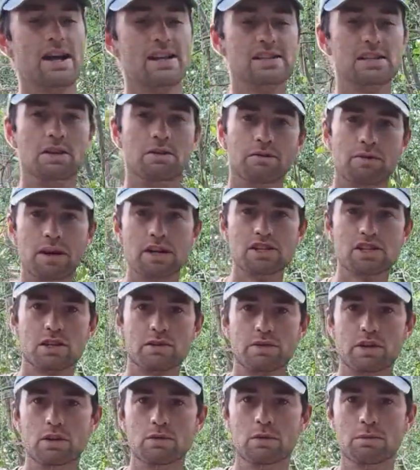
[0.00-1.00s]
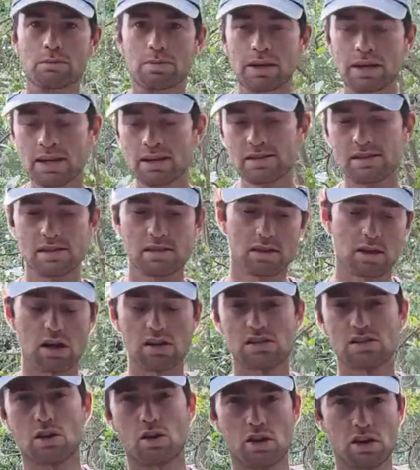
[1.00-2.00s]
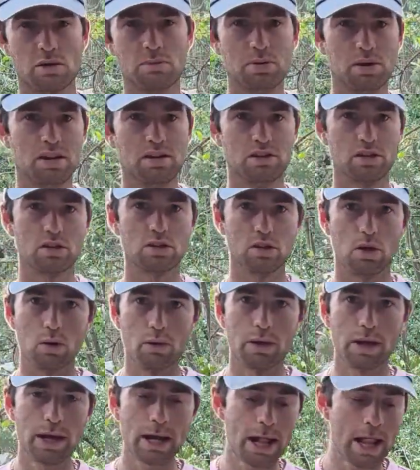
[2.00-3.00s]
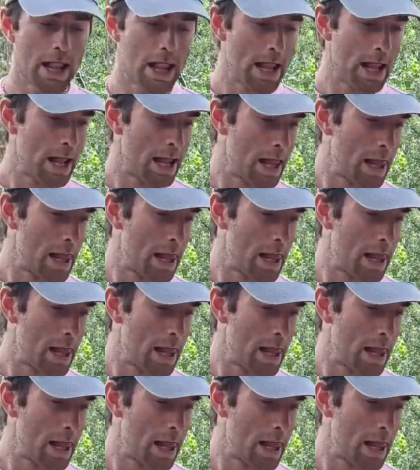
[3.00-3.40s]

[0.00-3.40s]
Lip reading: It's an invention of human beings that got started to put into clothing.